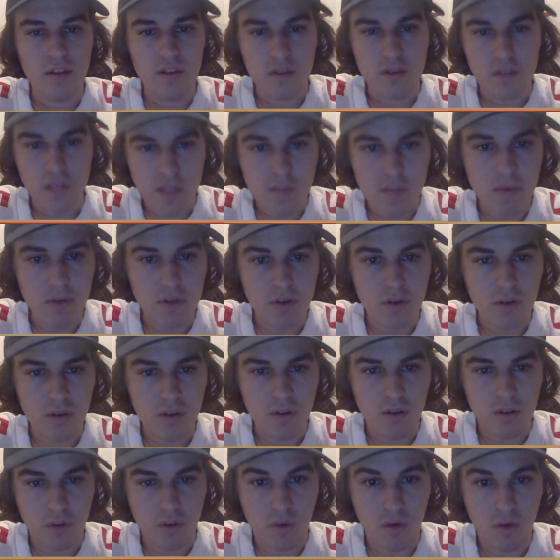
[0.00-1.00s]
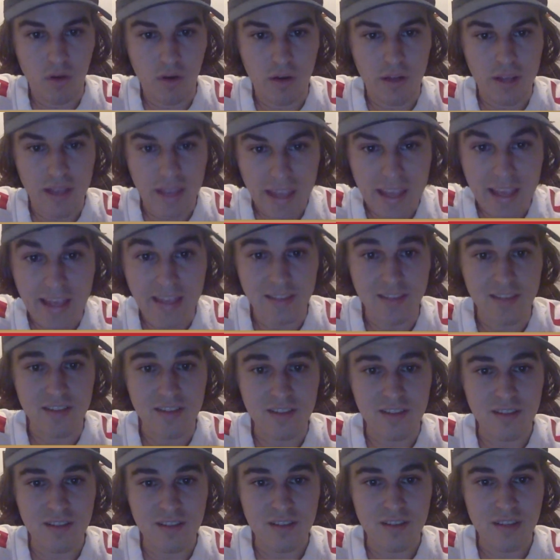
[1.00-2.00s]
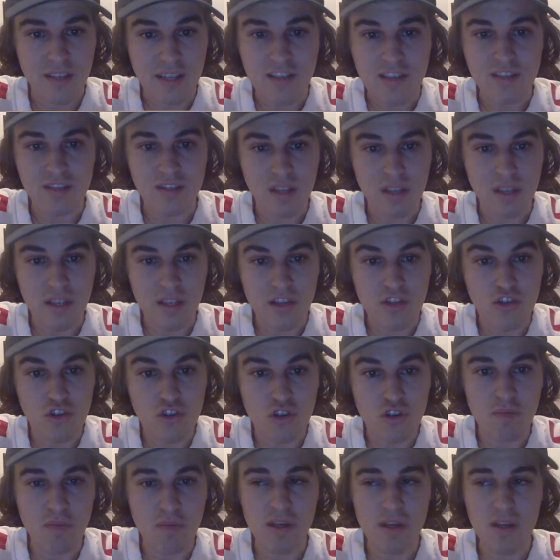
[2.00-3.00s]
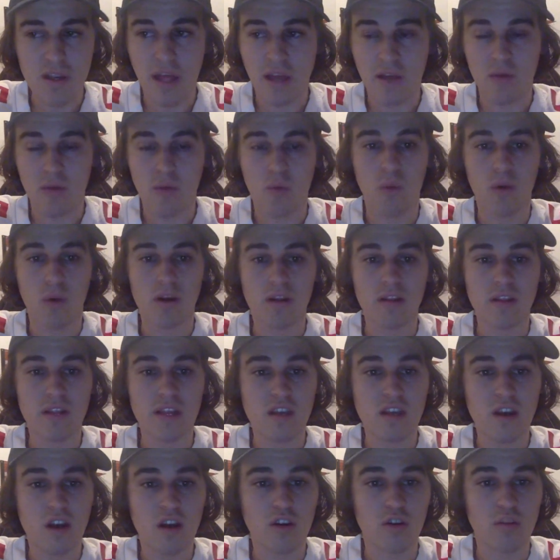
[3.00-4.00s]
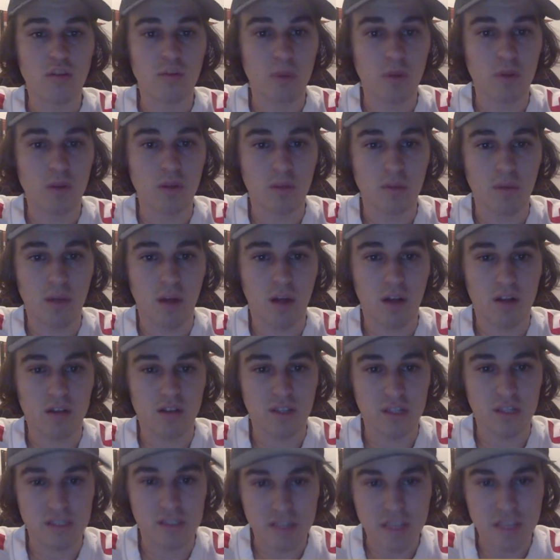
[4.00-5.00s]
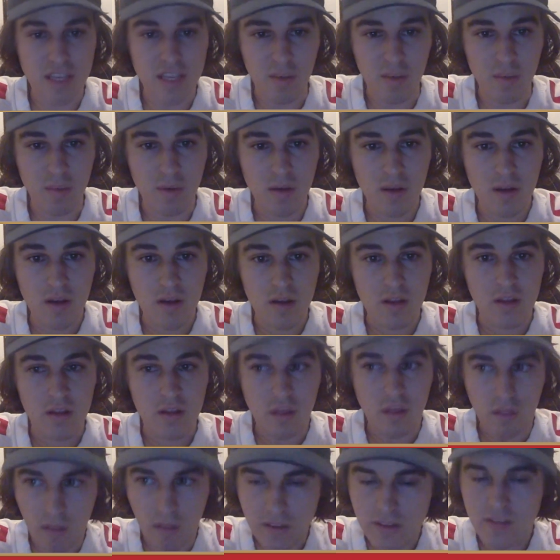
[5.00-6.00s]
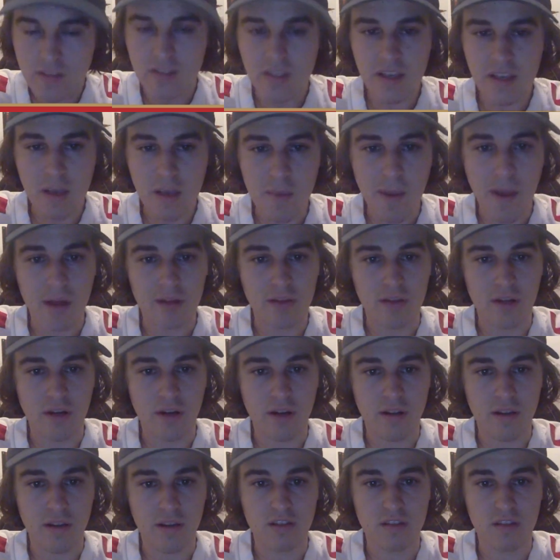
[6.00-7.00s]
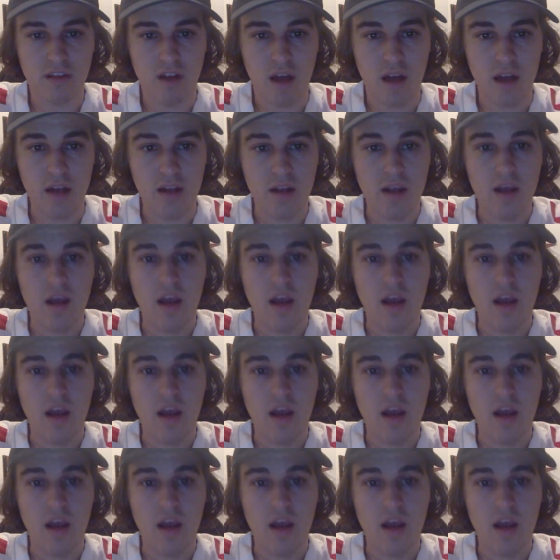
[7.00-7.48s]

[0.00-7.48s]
Diamador Lenore is. He should be like one of the younger building blocks in this team. Let's see him out there in the slot.